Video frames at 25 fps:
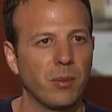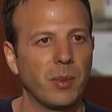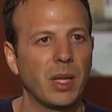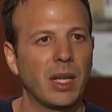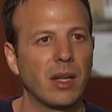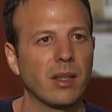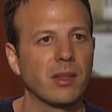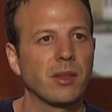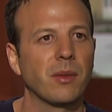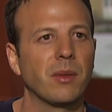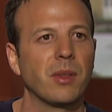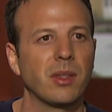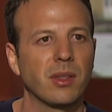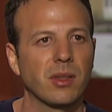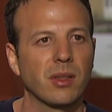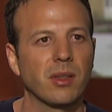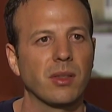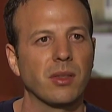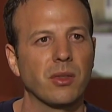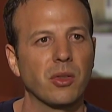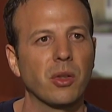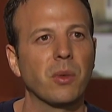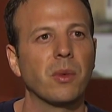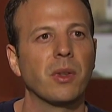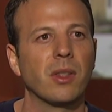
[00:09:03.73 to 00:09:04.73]
because of this
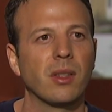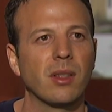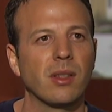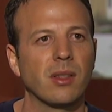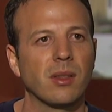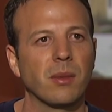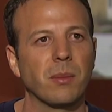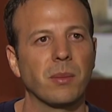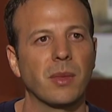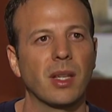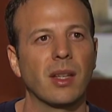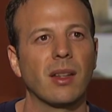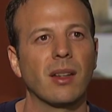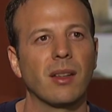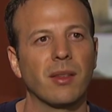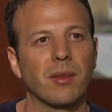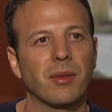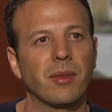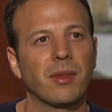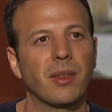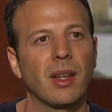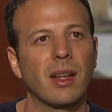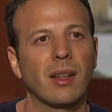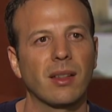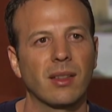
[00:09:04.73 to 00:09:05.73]
conservatism that
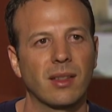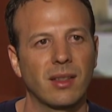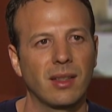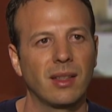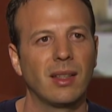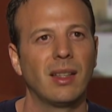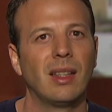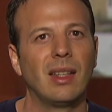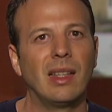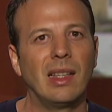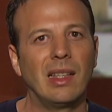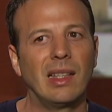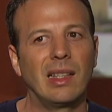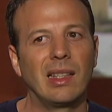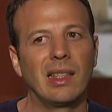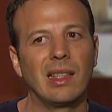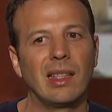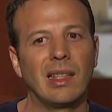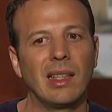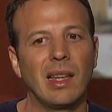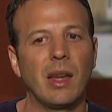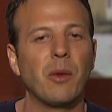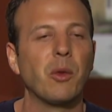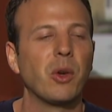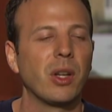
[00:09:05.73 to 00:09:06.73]
affect
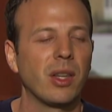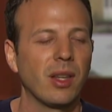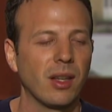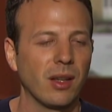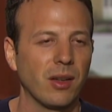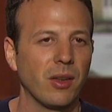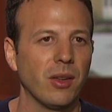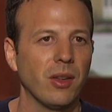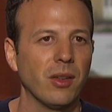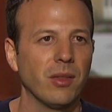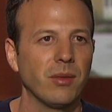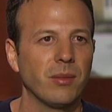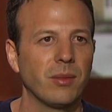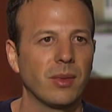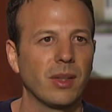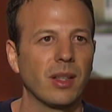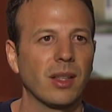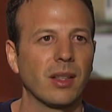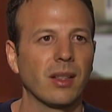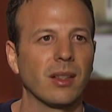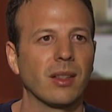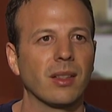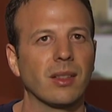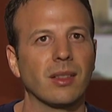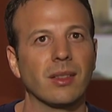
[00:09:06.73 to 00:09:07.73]
everything, you know,
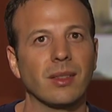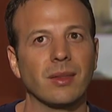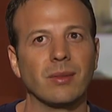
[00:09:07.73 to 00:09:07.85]
like